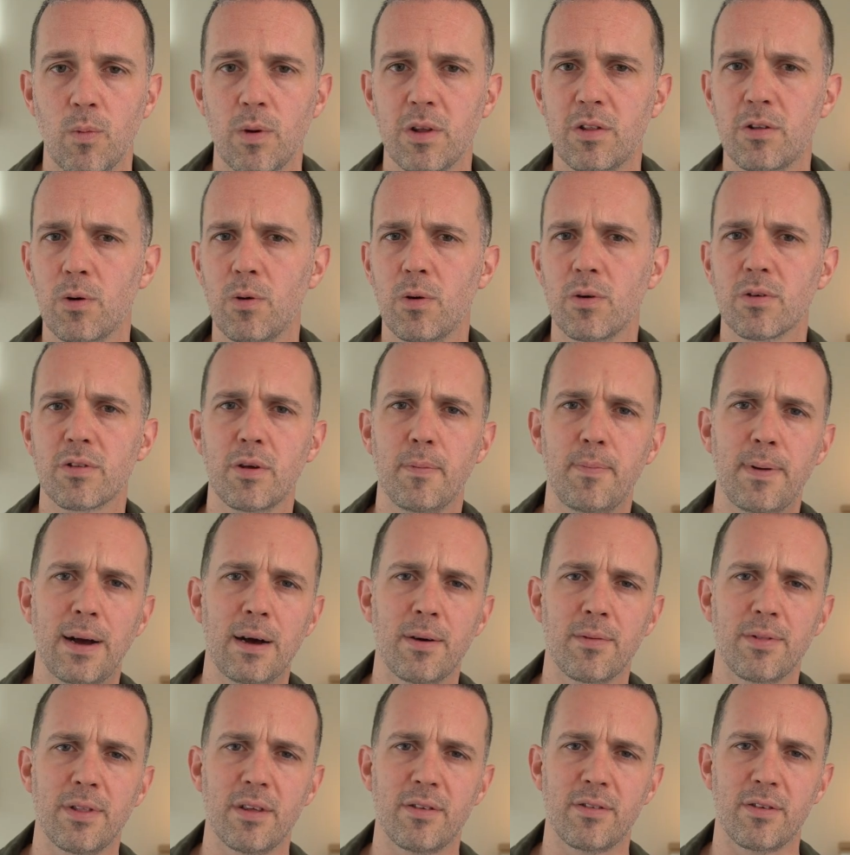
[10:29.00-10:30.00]
We talked
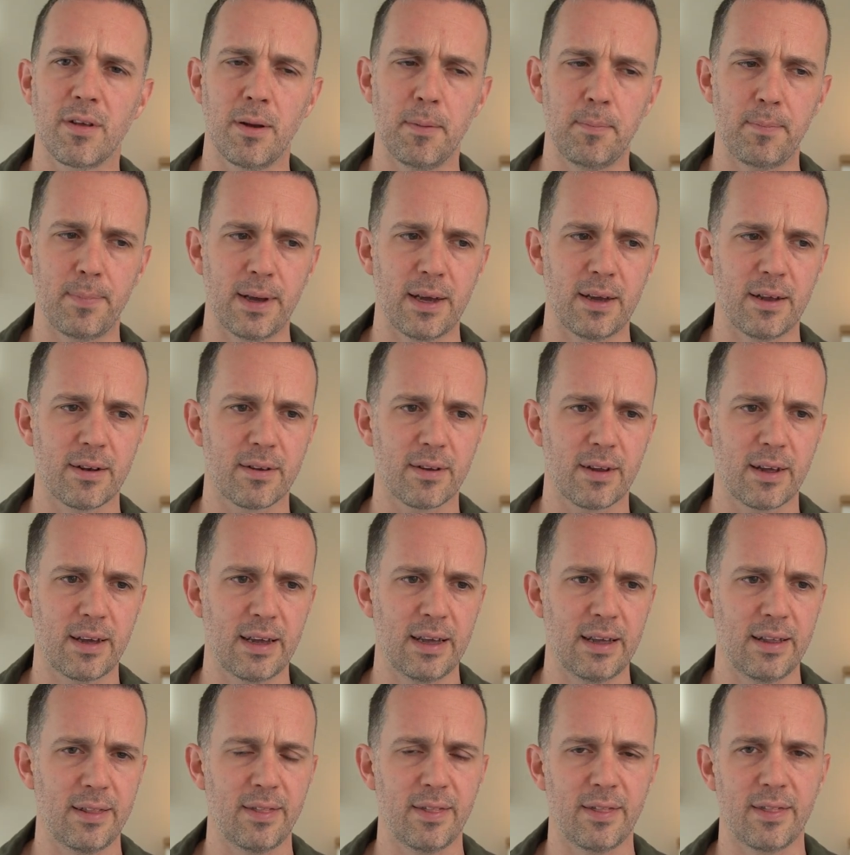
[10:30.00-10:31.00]
about this a bit
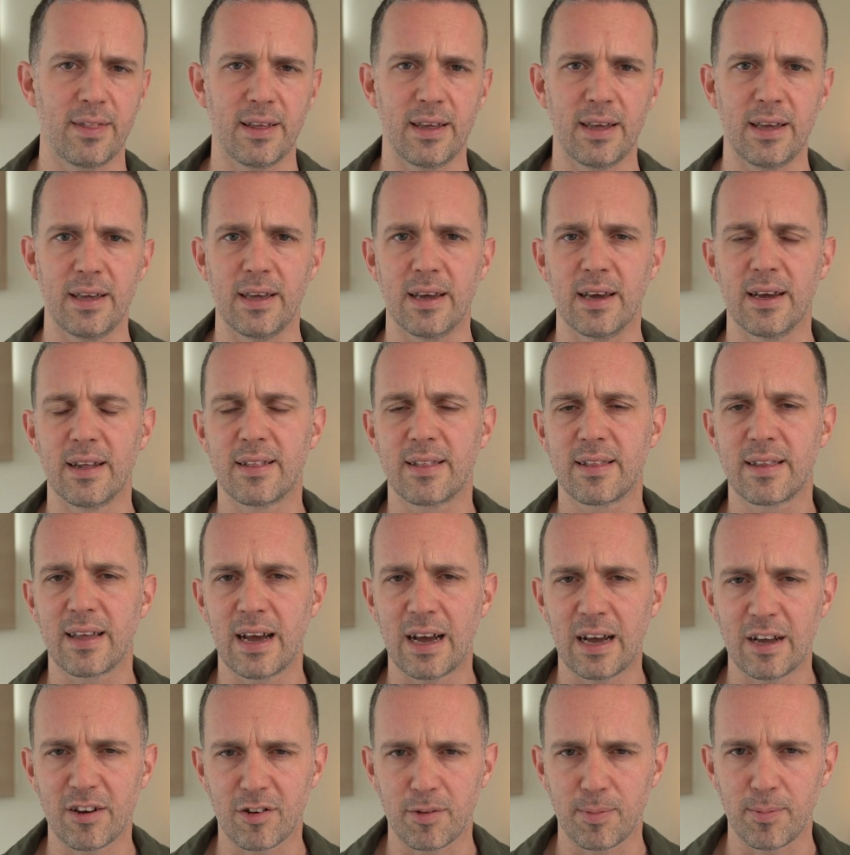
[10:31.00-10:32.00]
in the
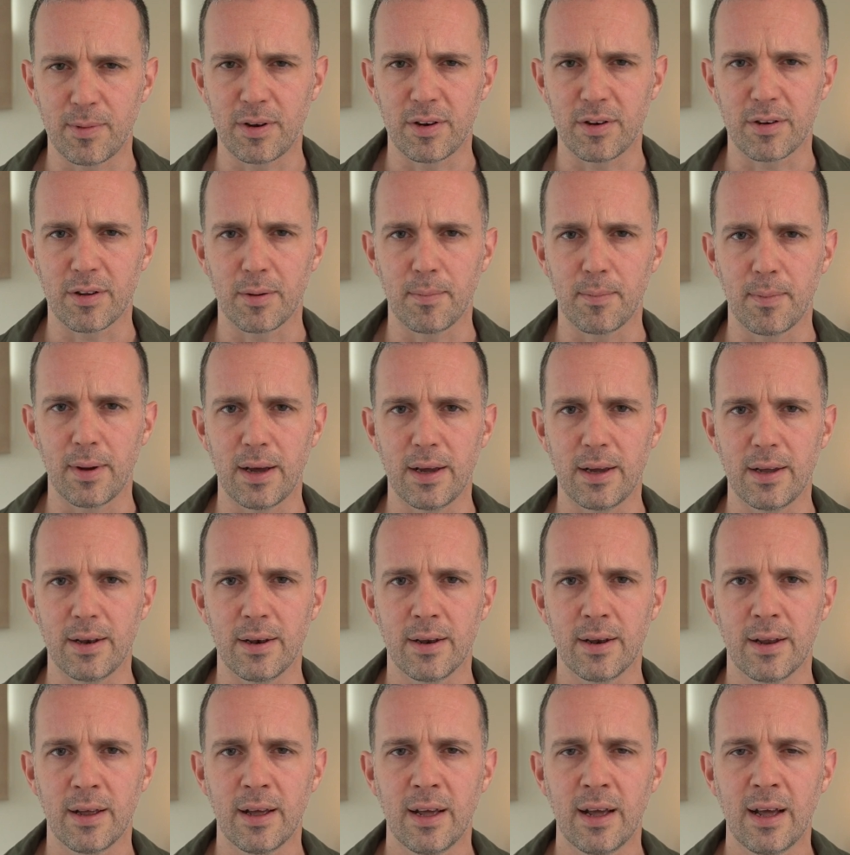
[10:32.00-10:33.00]
attachment domain,
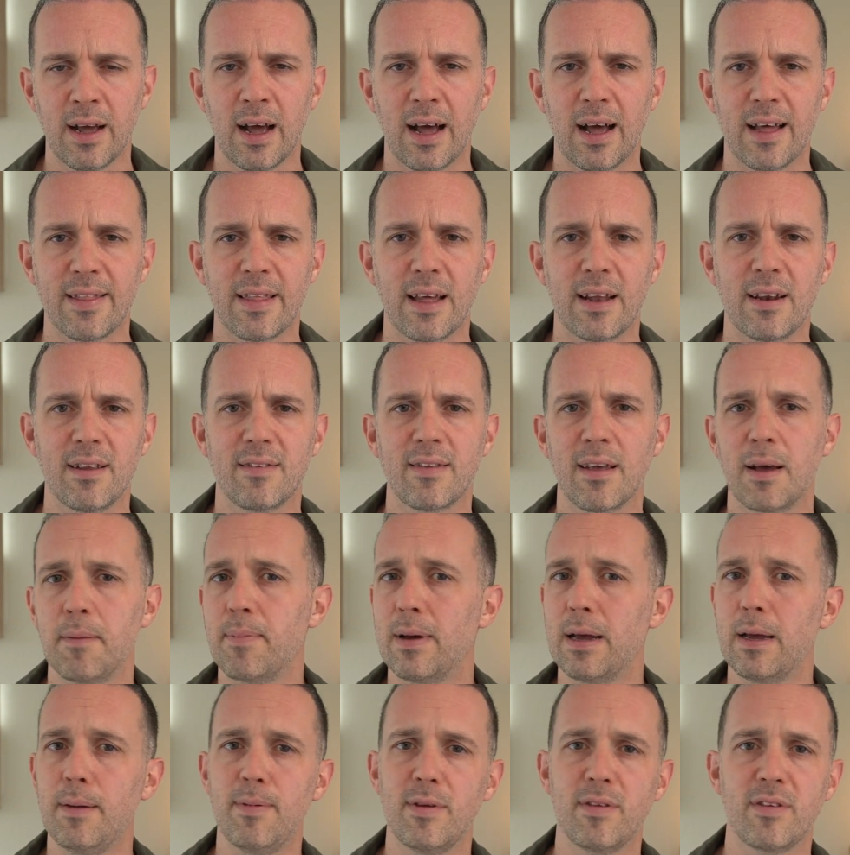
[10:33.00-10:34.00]
and that is that
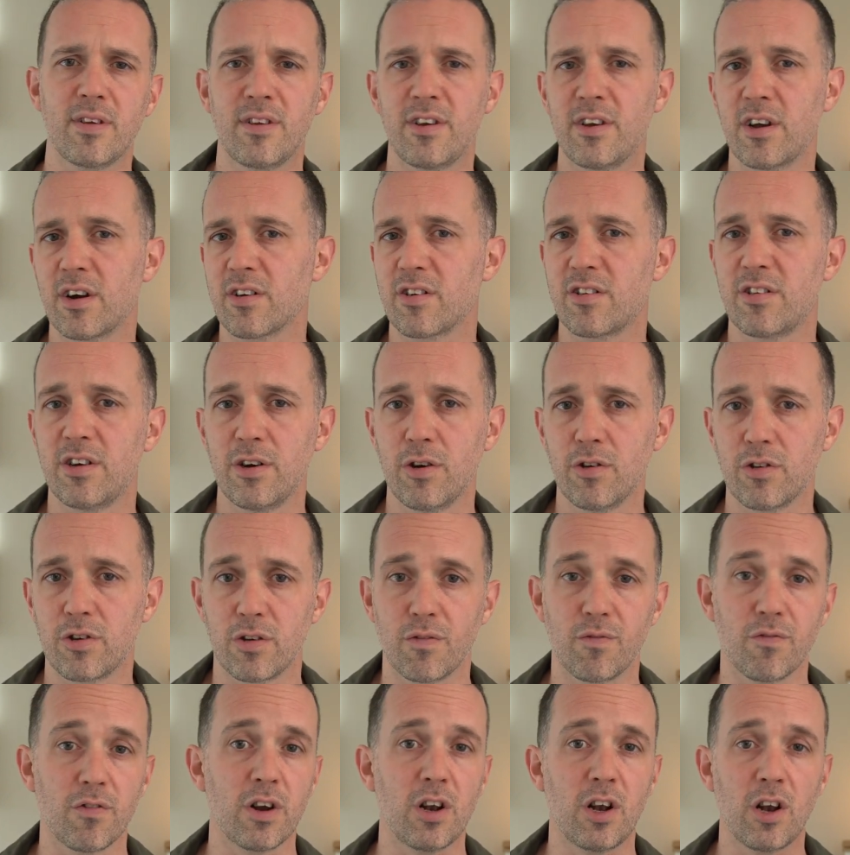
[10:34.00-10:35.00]
babies and young
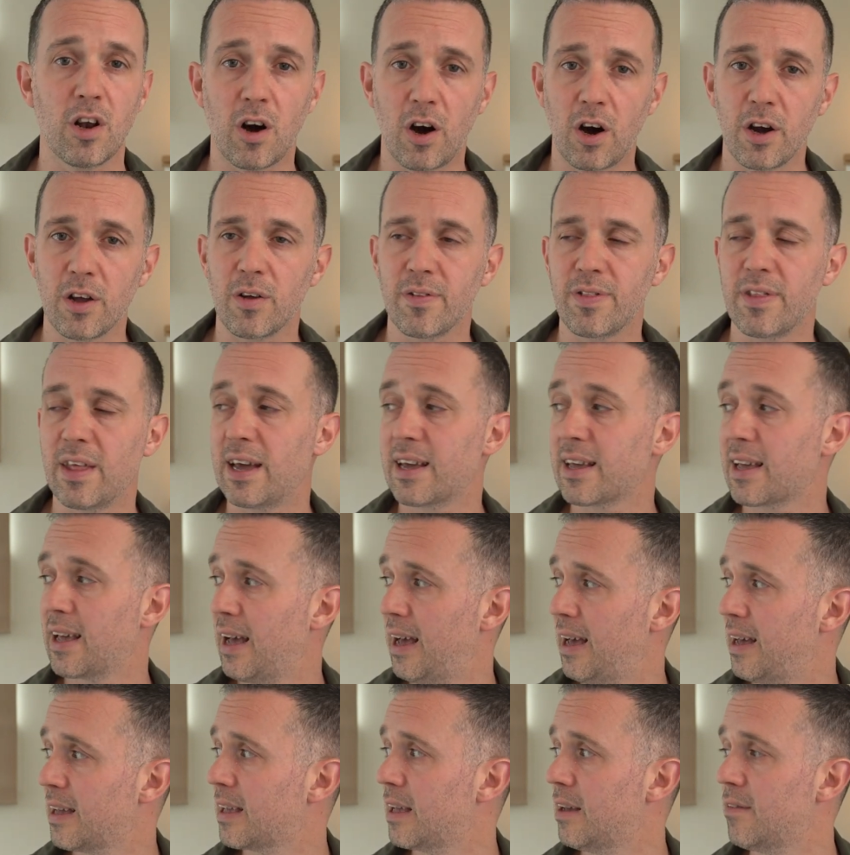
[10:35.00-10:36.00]
children rely on their
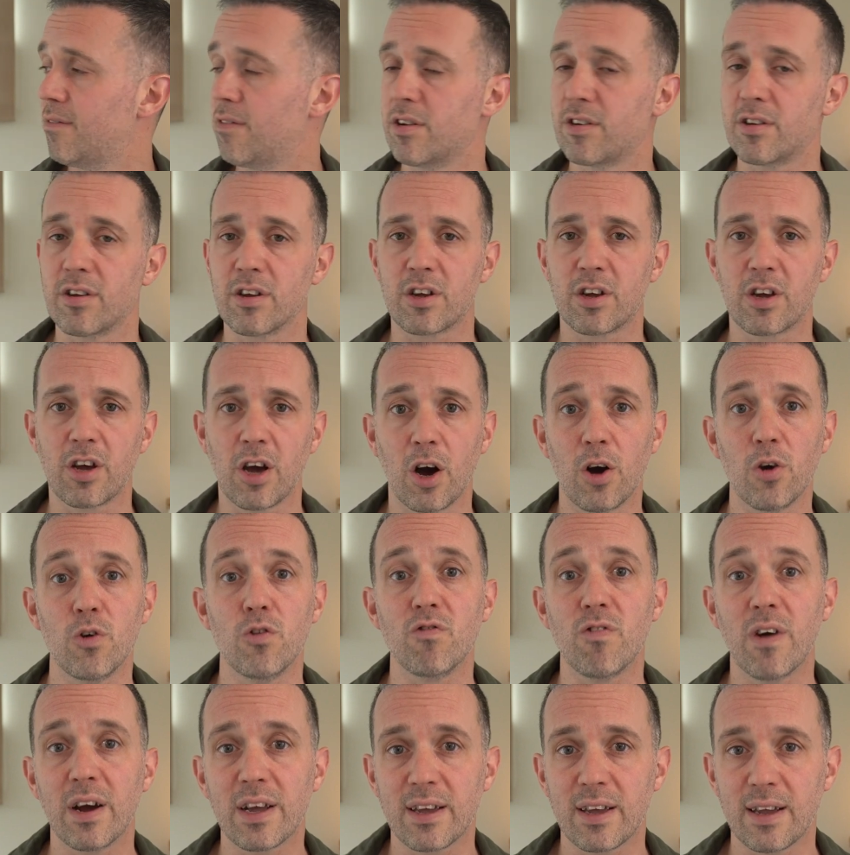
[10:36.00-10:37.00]
caregiver to
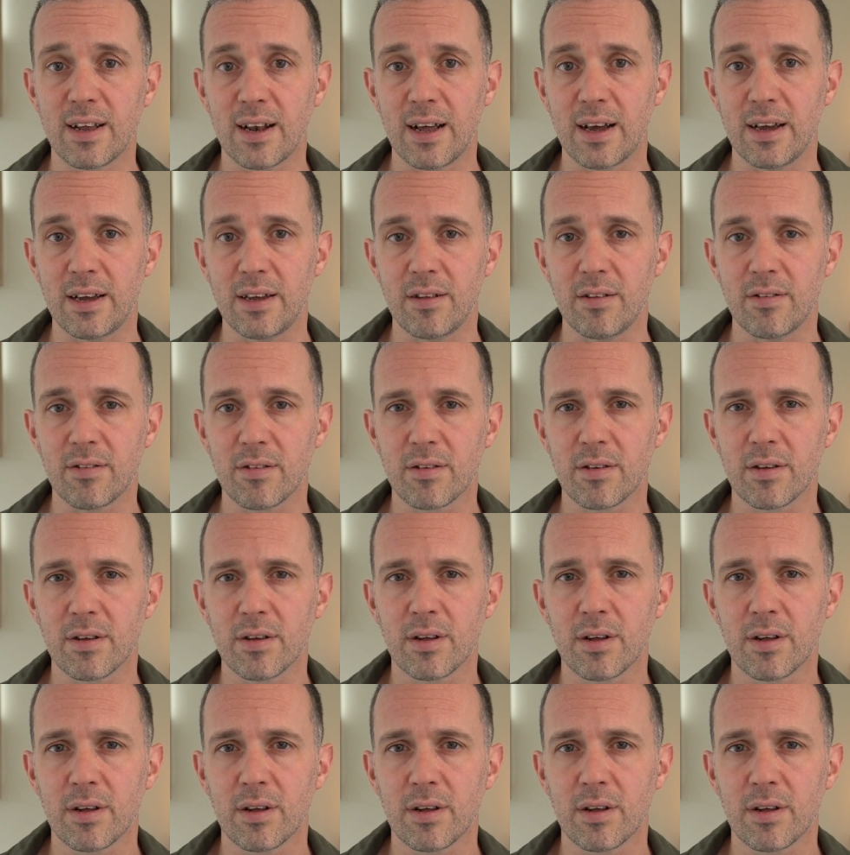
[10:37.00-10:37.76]
co-regulate.